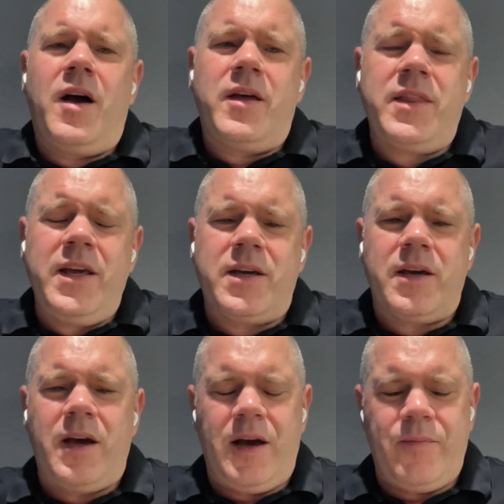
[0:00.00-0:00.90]
I
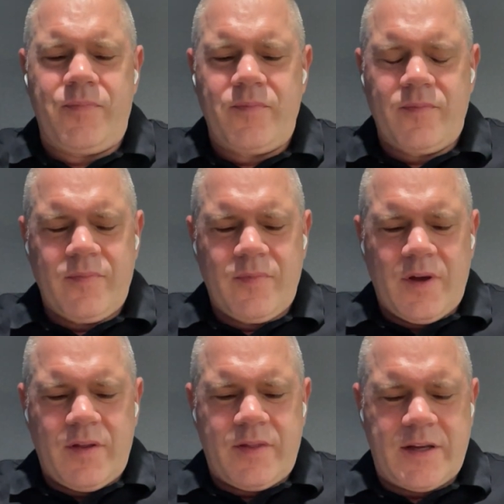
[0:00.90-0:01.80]
think
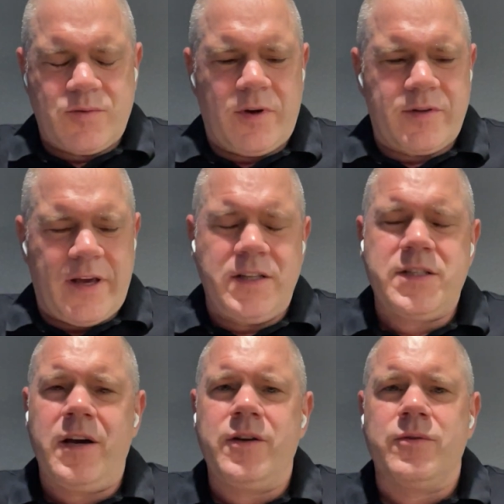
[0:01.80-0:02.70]
there's
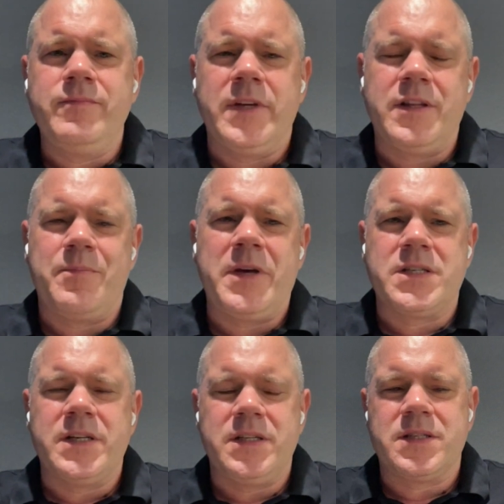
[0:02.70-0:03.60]
internal in the
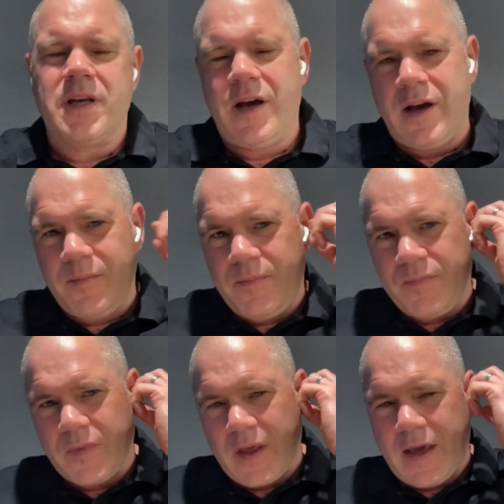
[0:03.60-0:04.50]
business.
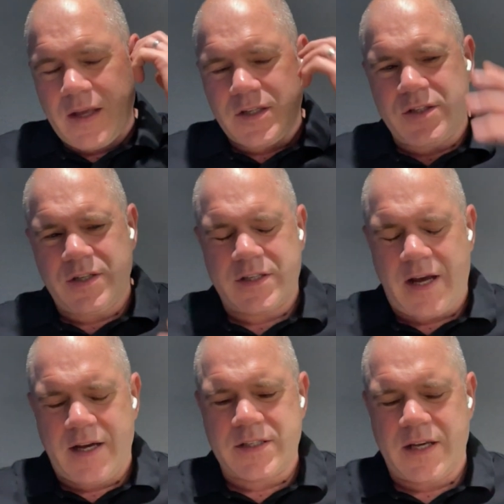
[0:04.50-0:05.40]
It's just
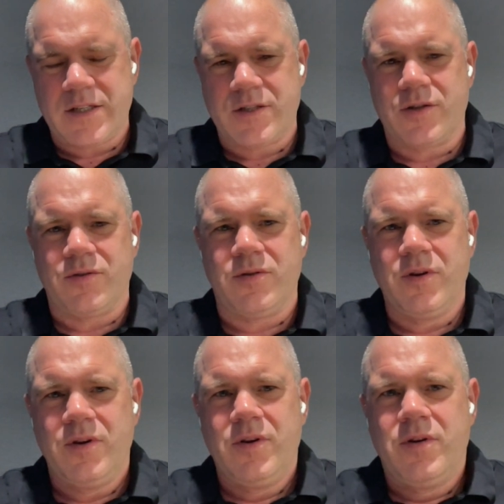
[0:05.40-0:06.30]
access to
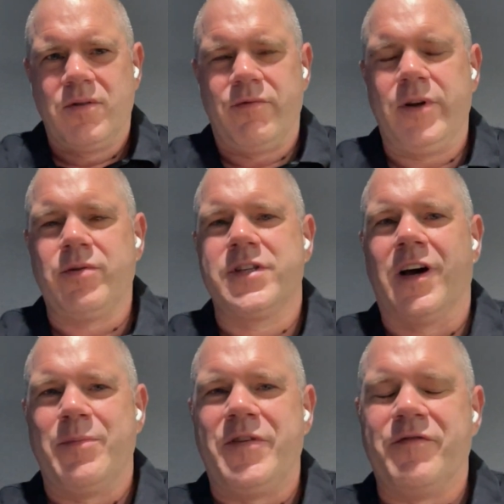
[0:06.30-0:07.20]

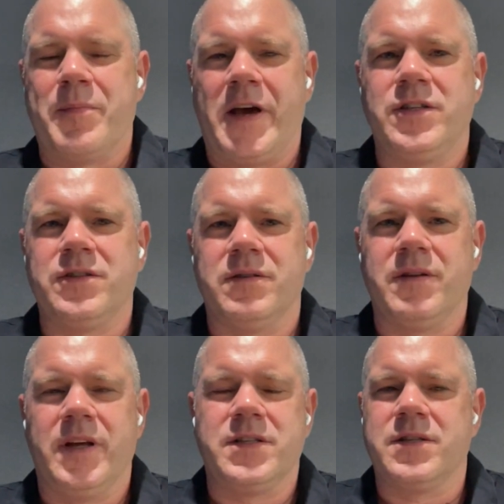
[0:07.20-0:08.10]
real-time
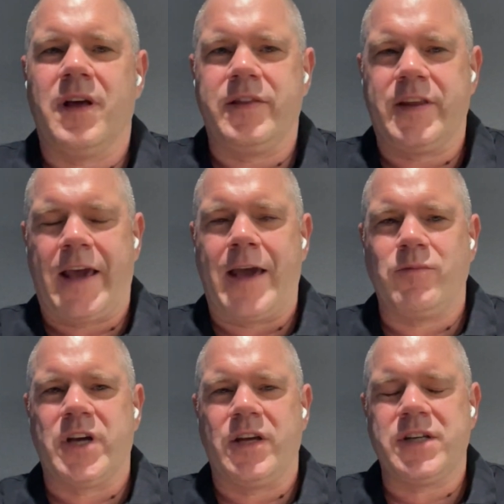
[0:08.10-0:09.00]
information is the game
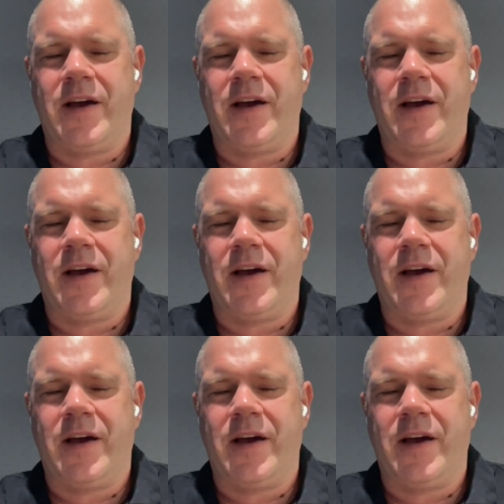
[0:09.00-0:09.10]
changer.